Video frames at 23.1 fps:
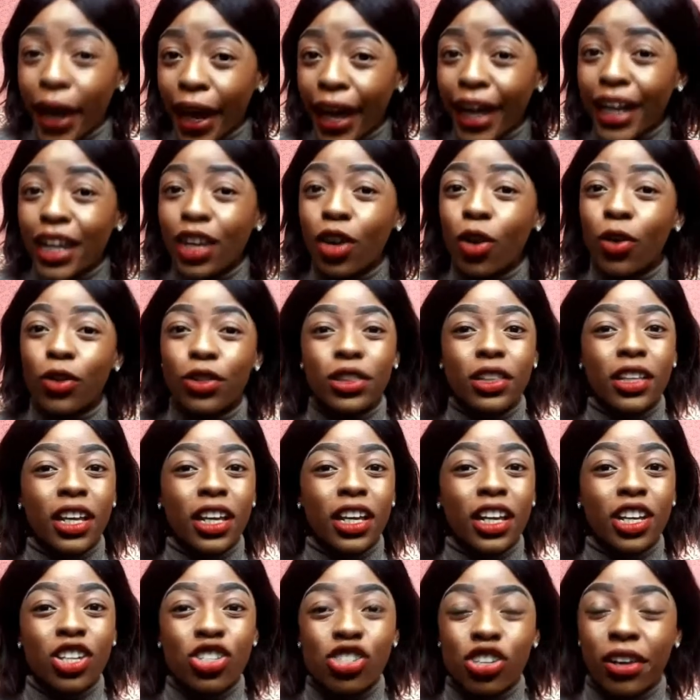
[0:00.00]
pain
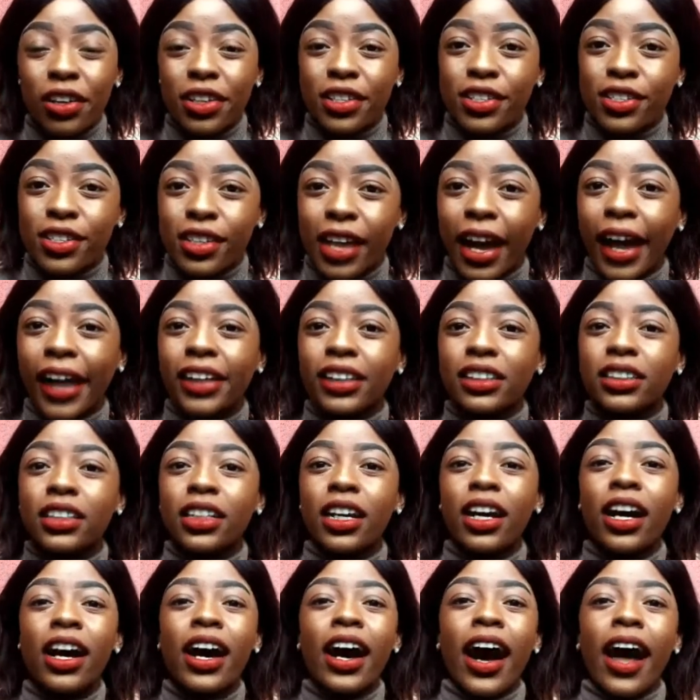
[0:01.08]
on the injury
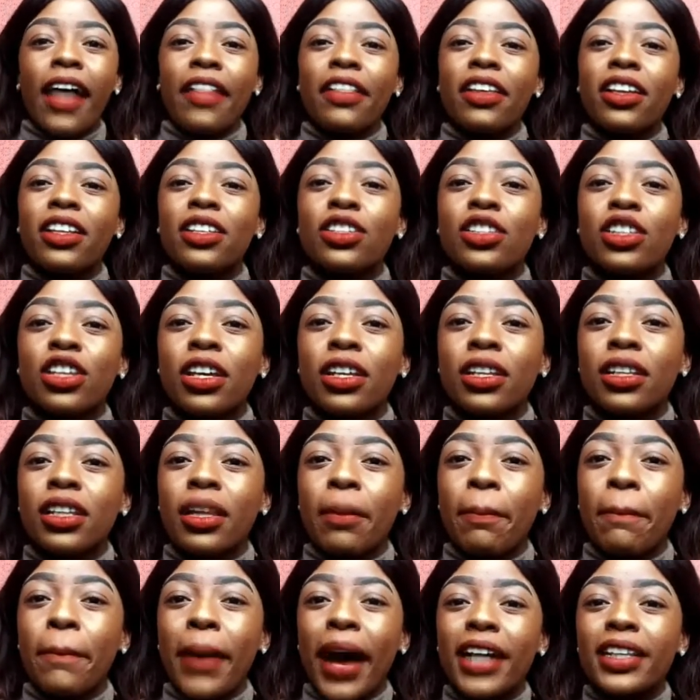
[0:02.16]
site, and then
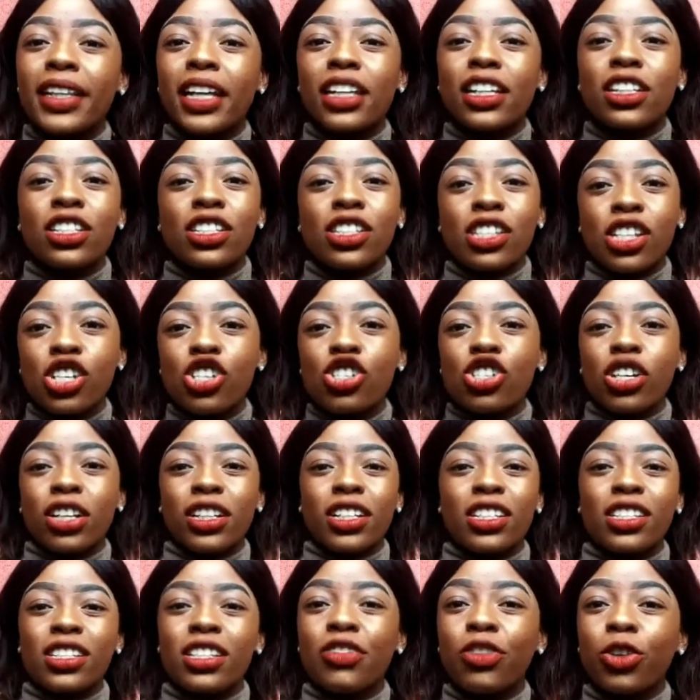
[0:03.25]
the part that is
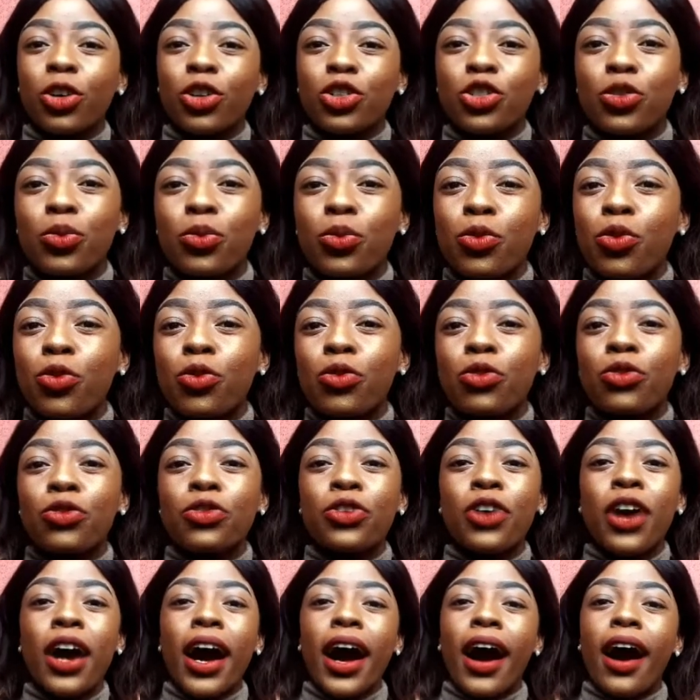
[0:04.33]
injured is difficult to
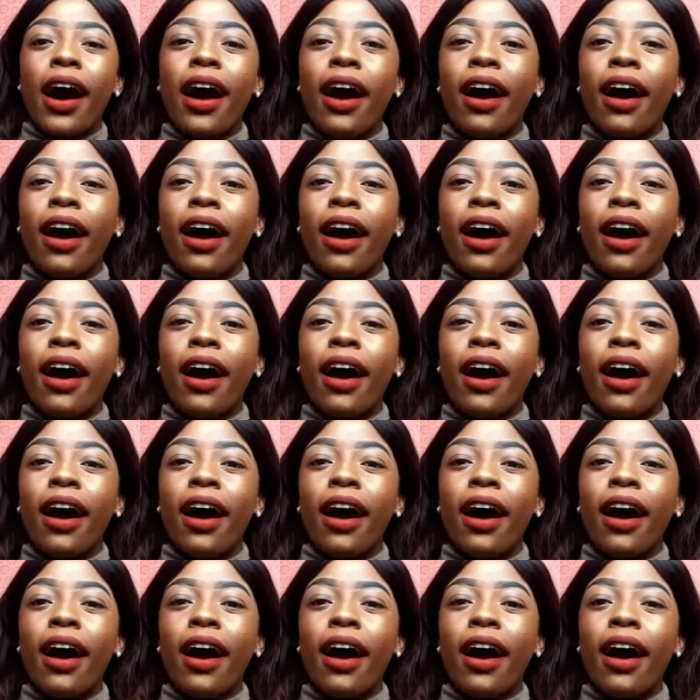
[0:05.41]
move,